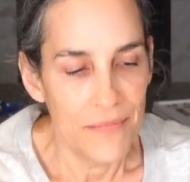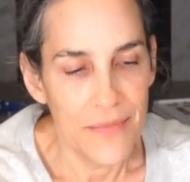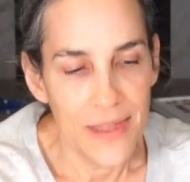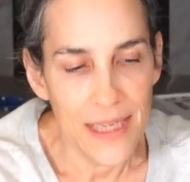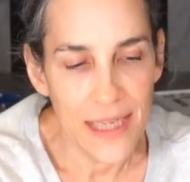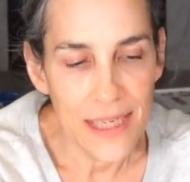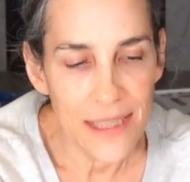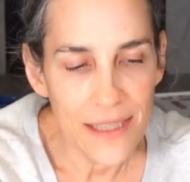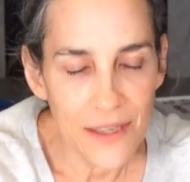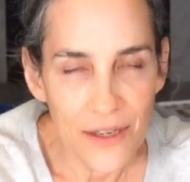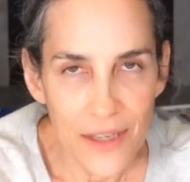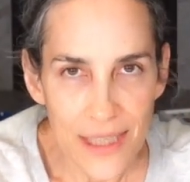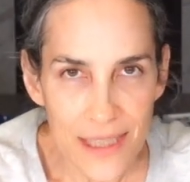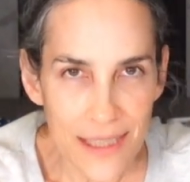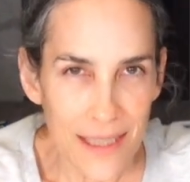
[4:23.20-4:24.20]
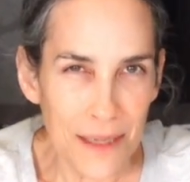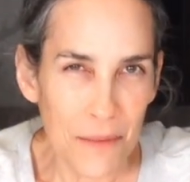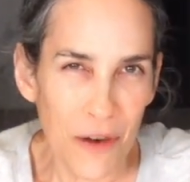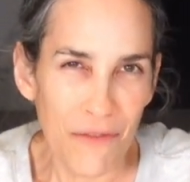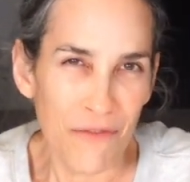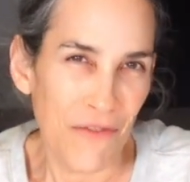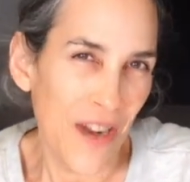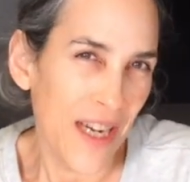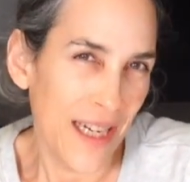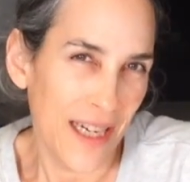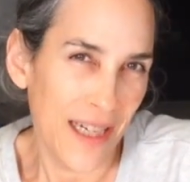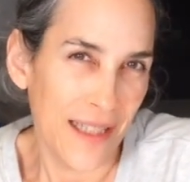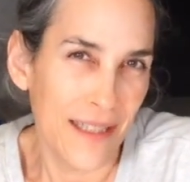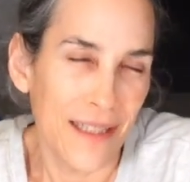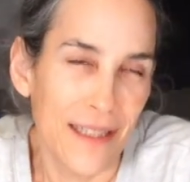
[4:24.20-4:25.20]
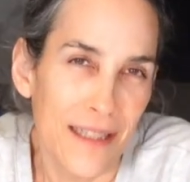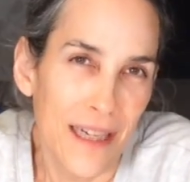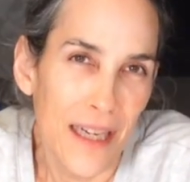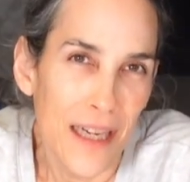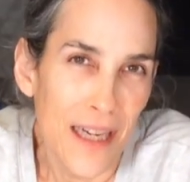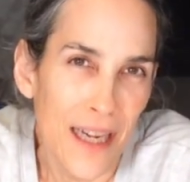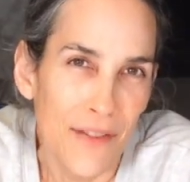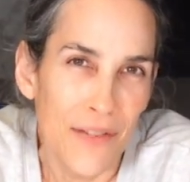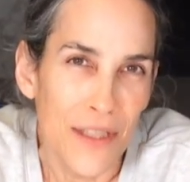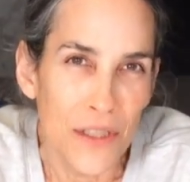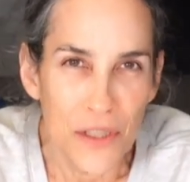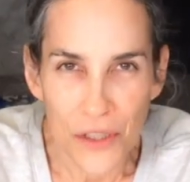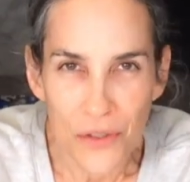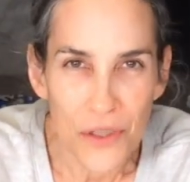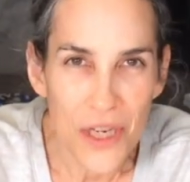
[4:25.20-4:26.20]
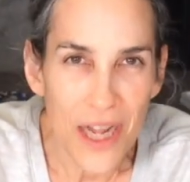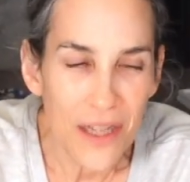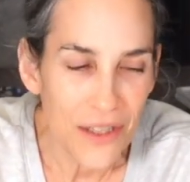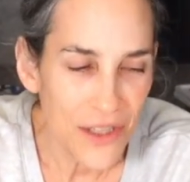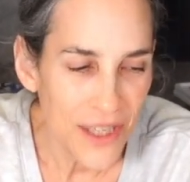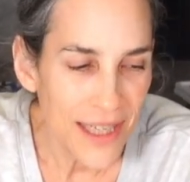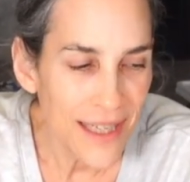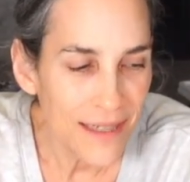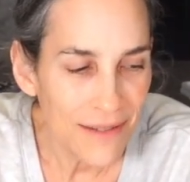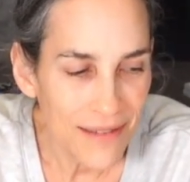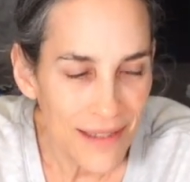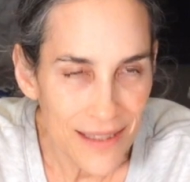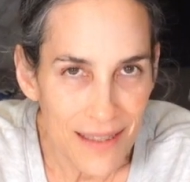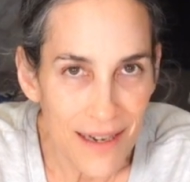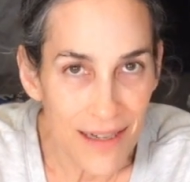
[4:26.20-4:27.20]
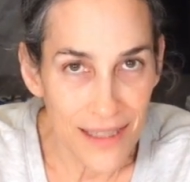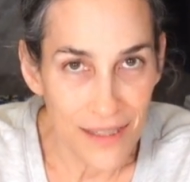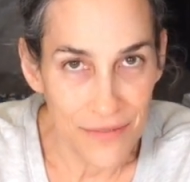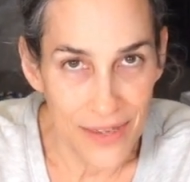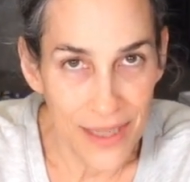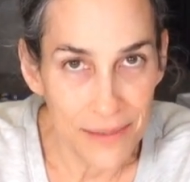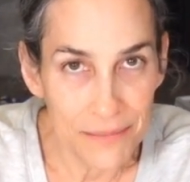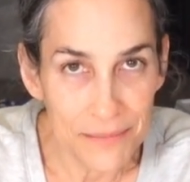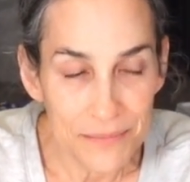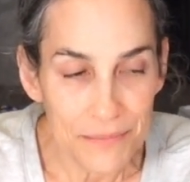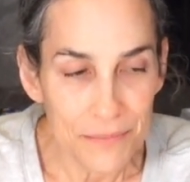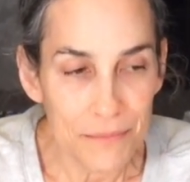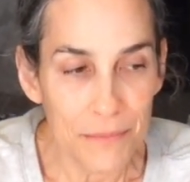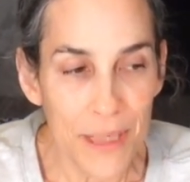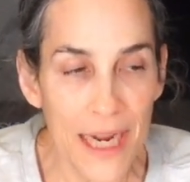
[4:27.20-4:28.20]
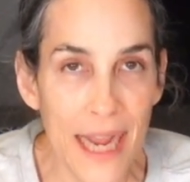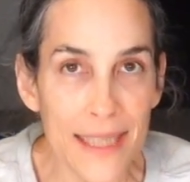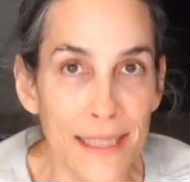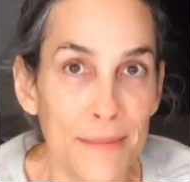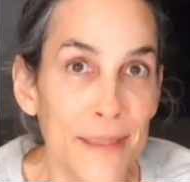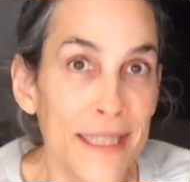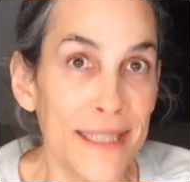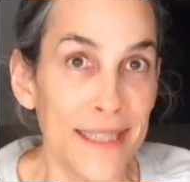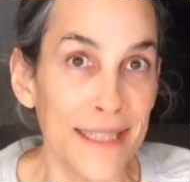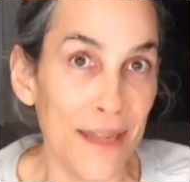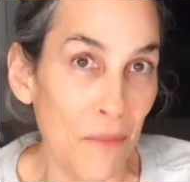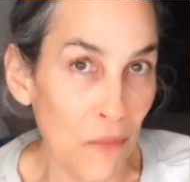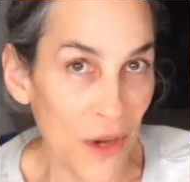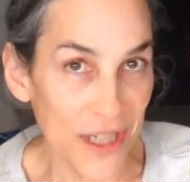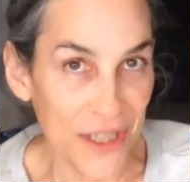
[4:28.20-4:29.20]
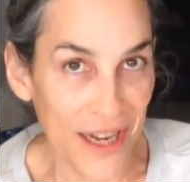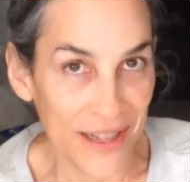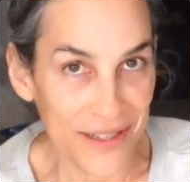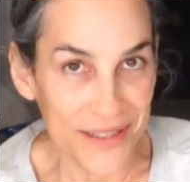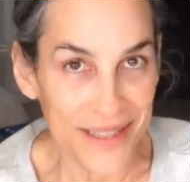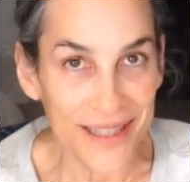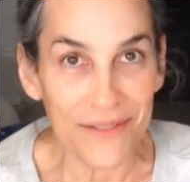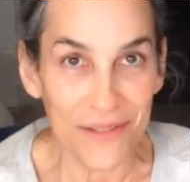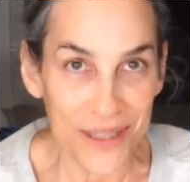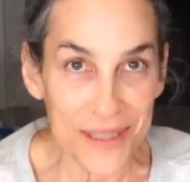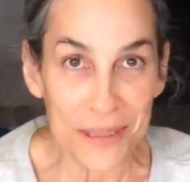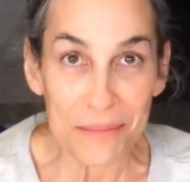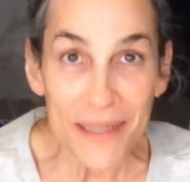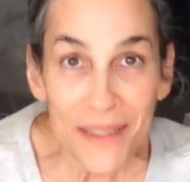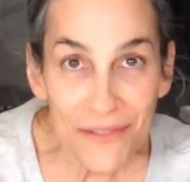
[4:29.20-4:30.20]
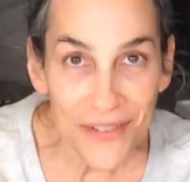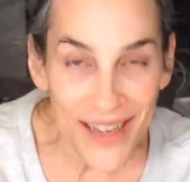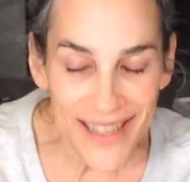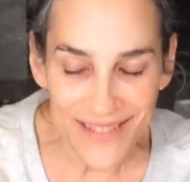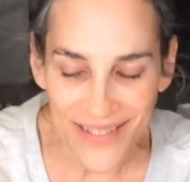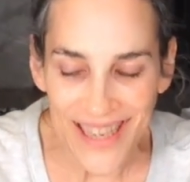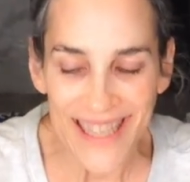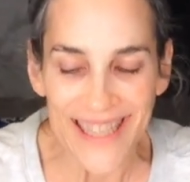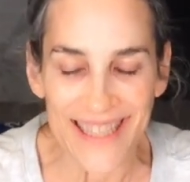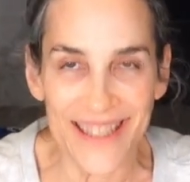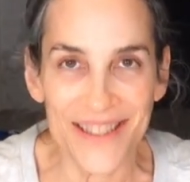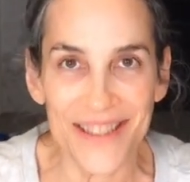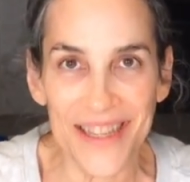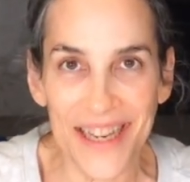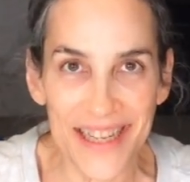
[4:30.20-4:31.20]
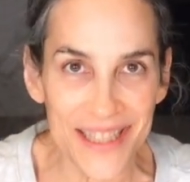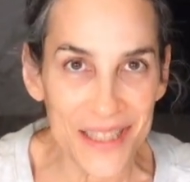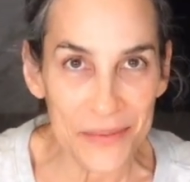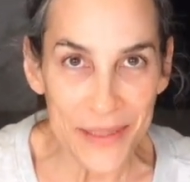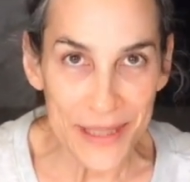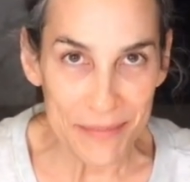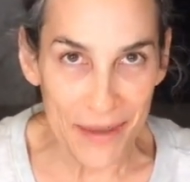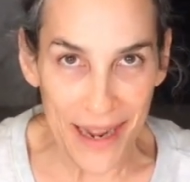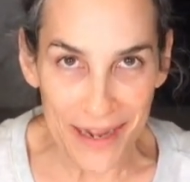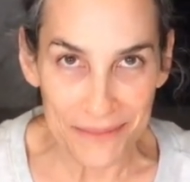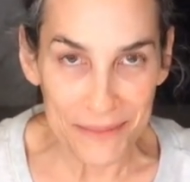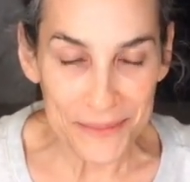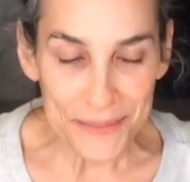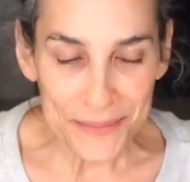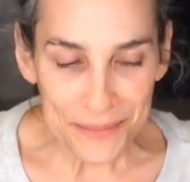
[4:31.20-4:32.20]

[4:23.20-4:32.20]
the easier it is and the more fun it is. If it's too challenging, it's not as fun, but it has to be somewhat challenging for it to be fun, right? There's like a sweet spot.